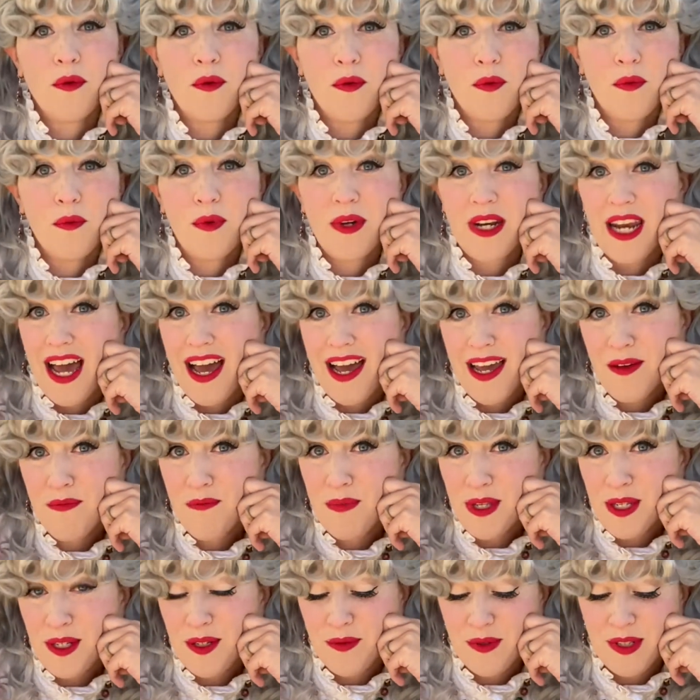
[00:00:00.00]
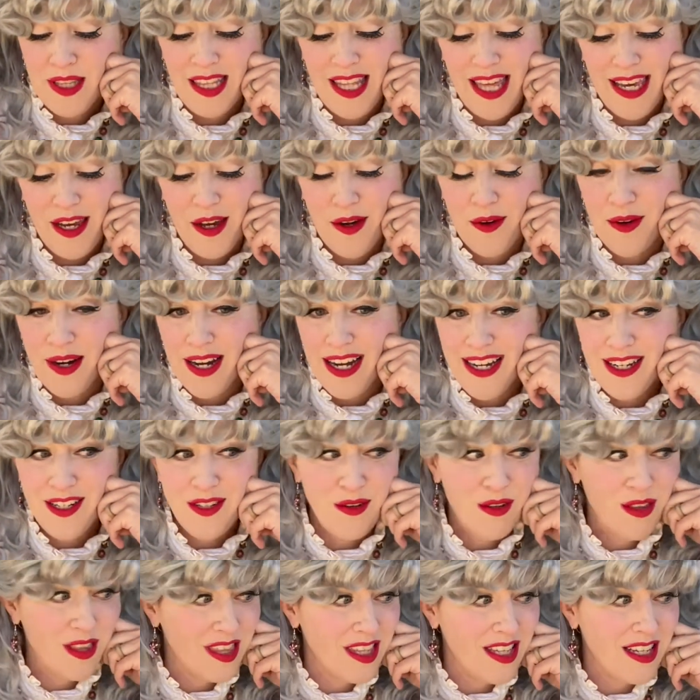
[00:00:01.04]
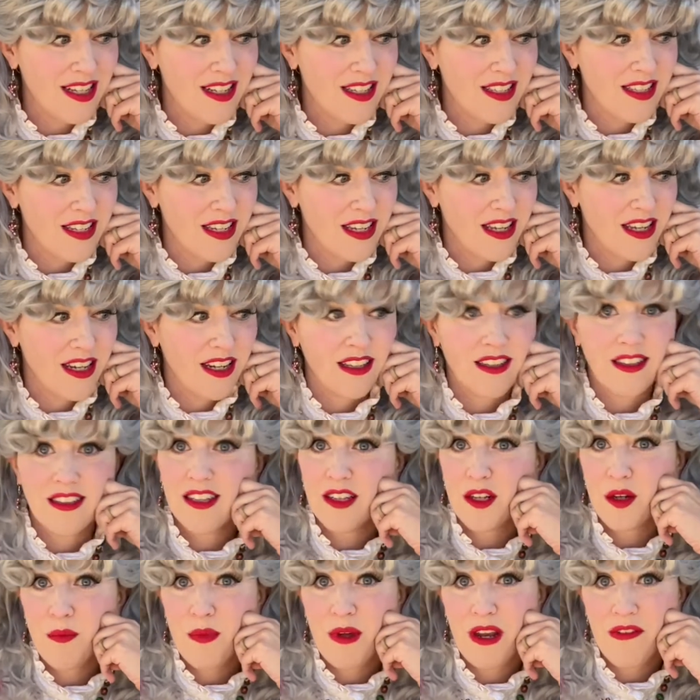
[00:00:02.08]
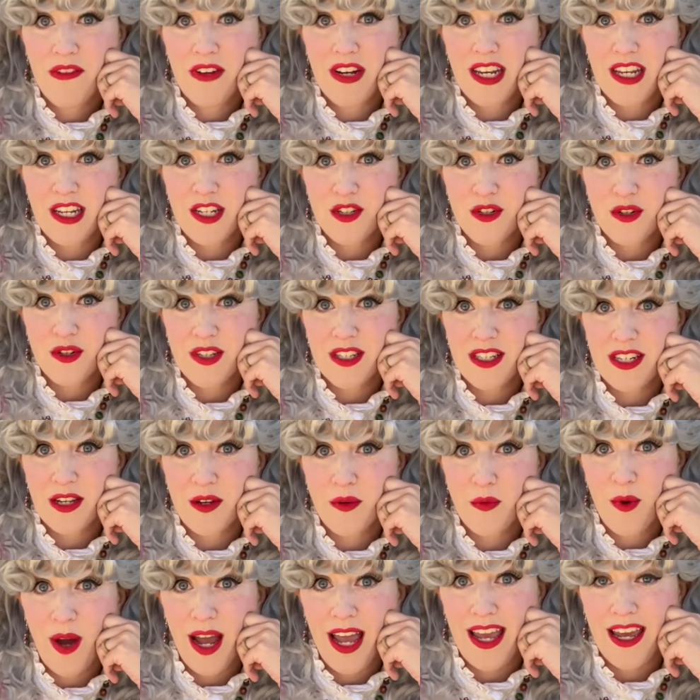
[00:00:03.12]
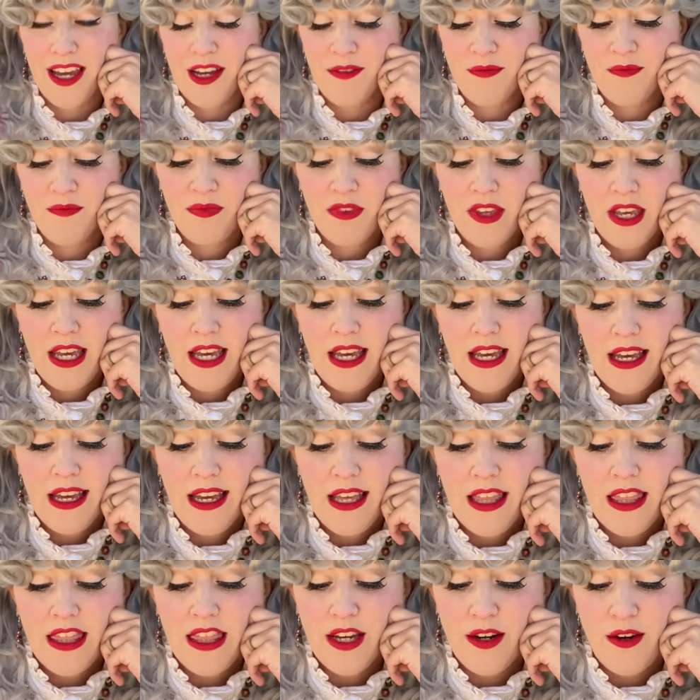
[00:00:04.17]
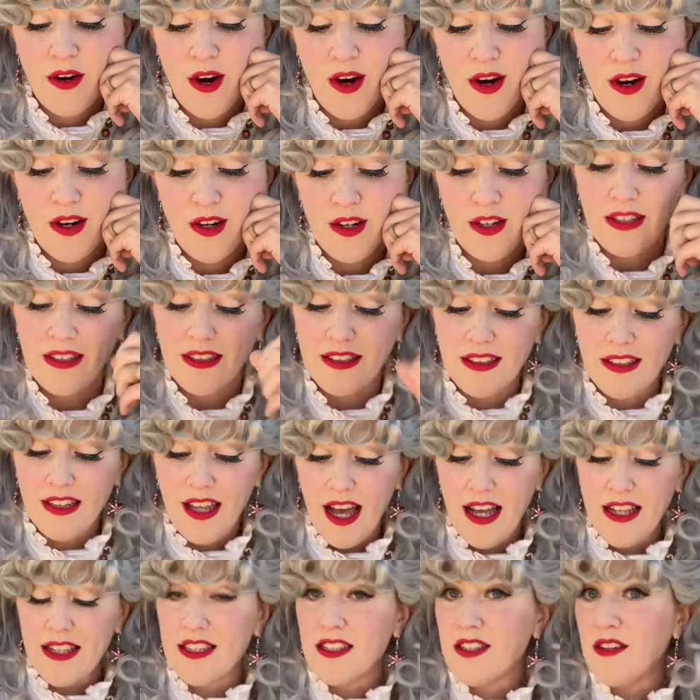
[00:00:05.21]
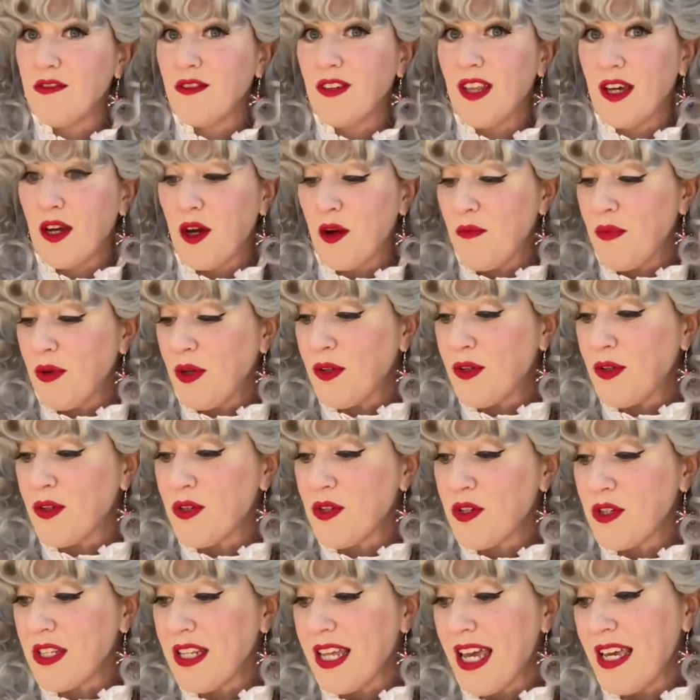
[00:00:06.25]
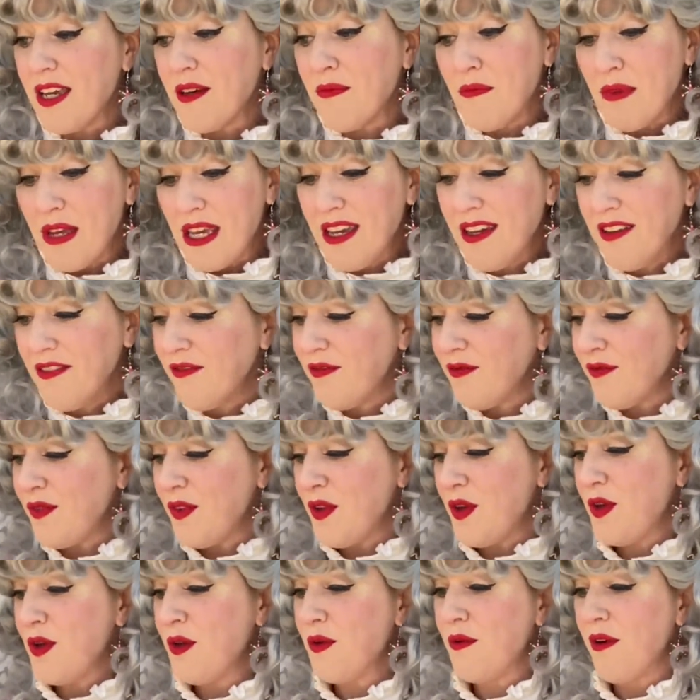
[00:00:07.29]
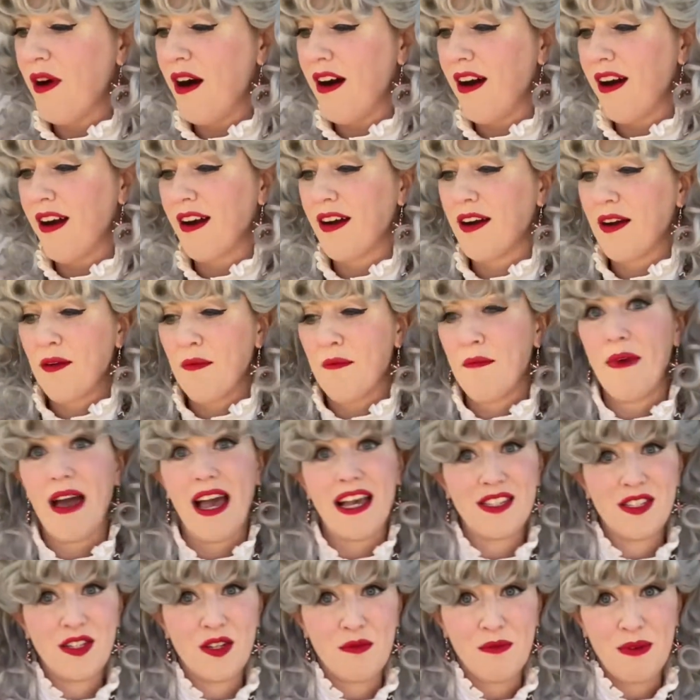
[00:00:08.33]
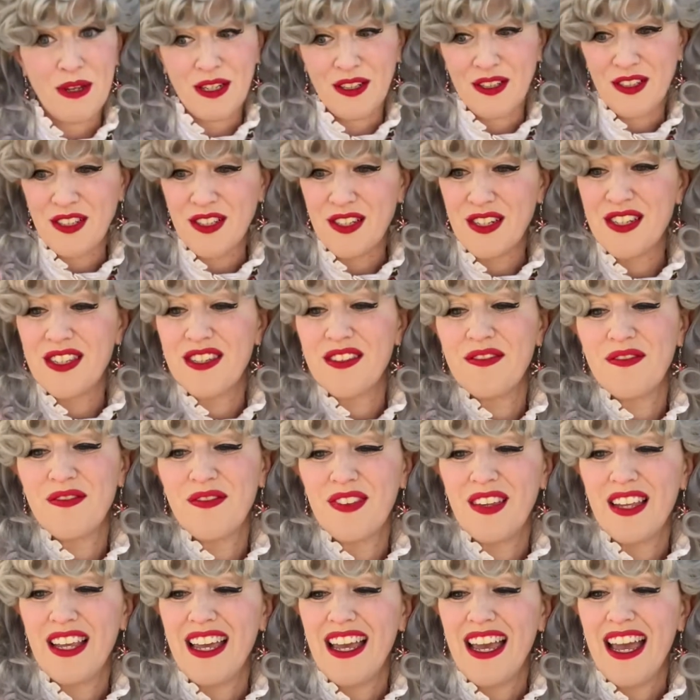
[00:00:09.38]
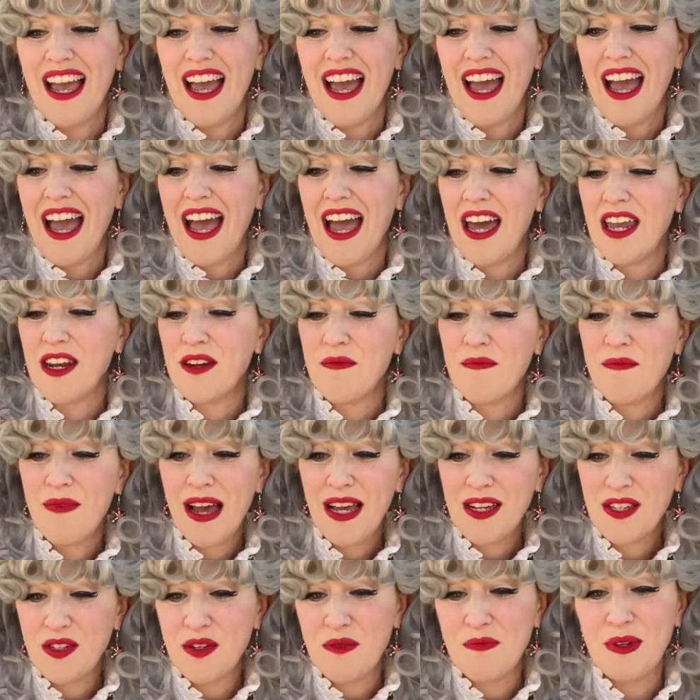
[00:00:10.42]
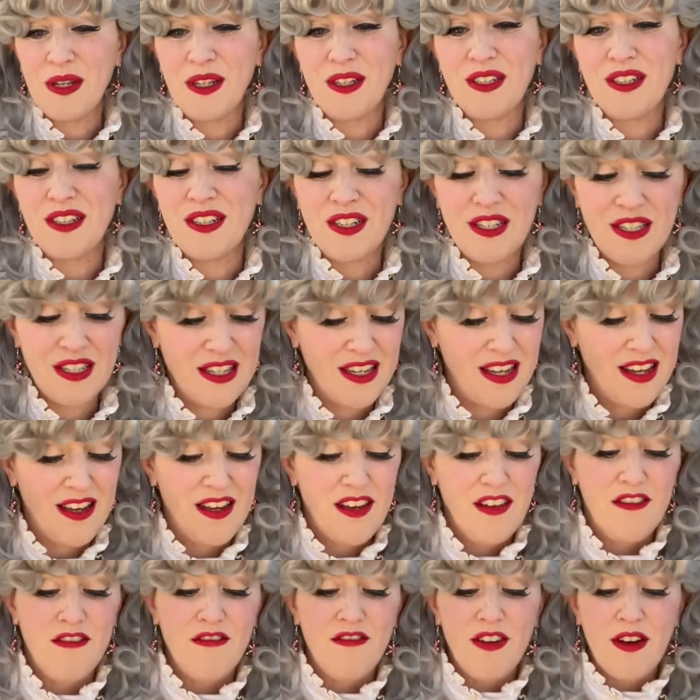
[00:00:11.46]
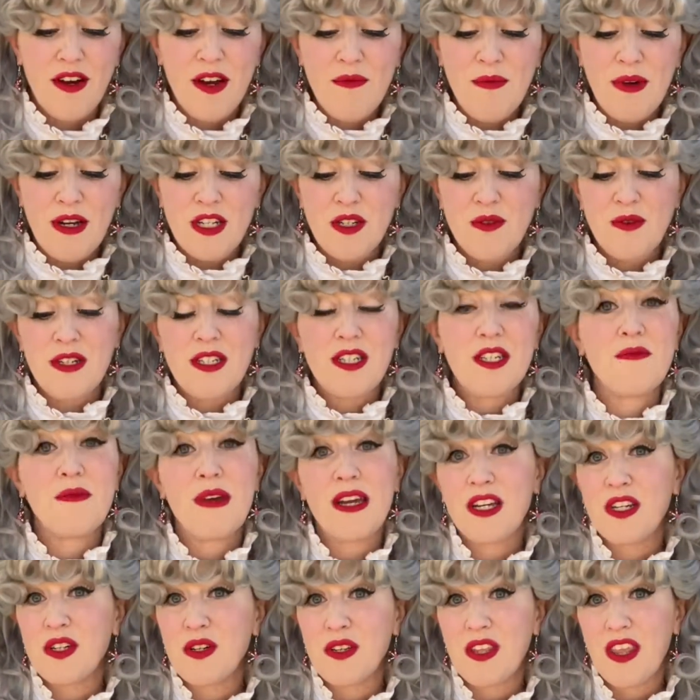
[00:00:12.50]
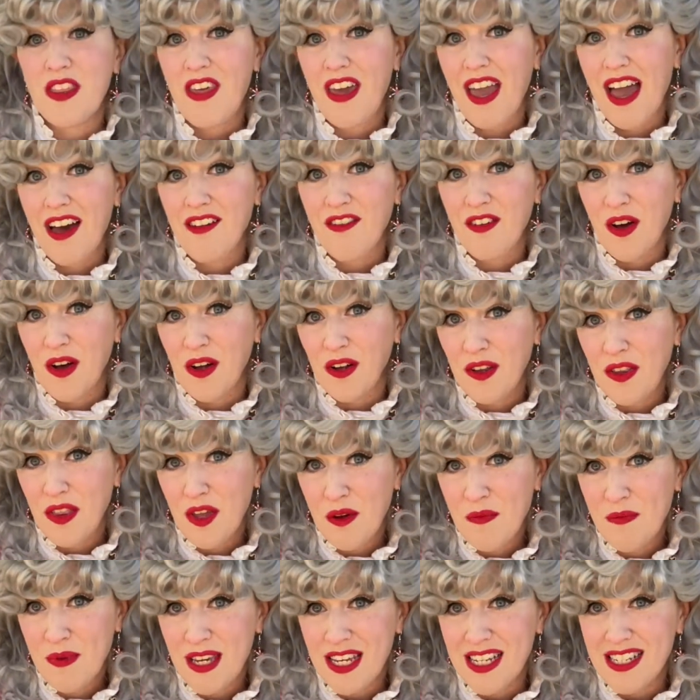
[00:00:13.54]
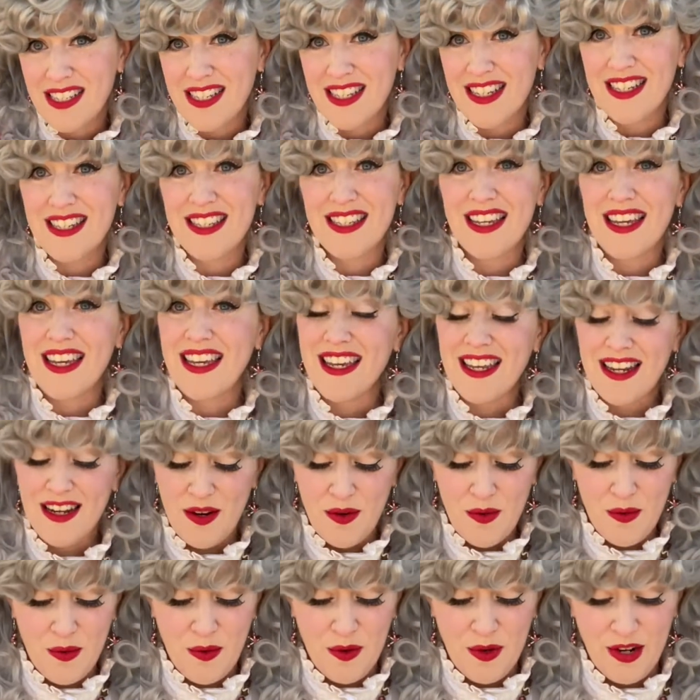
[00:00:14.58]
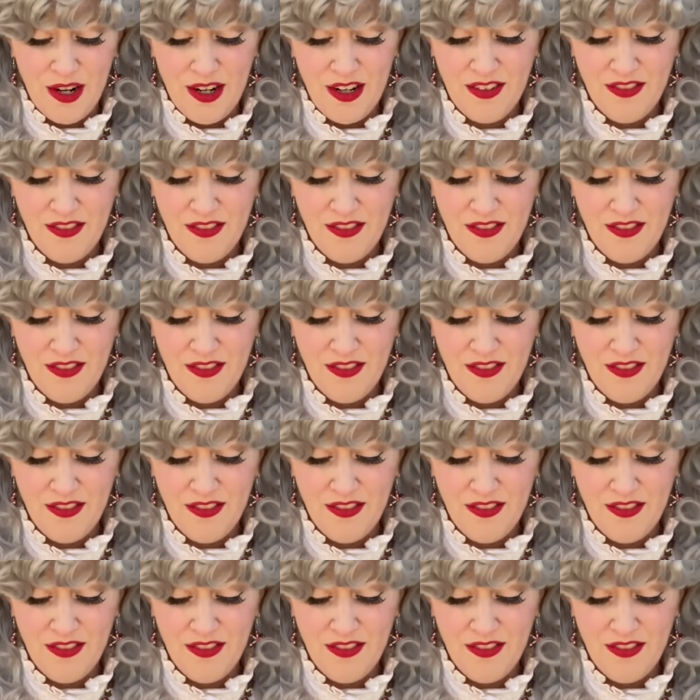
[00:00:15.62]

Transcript: When I build with Lego, I do things in a little bit of an interesting way. There are lots of Lego builders like me who are master builders. And master builders very much want to make sure that they have all their pieces in order.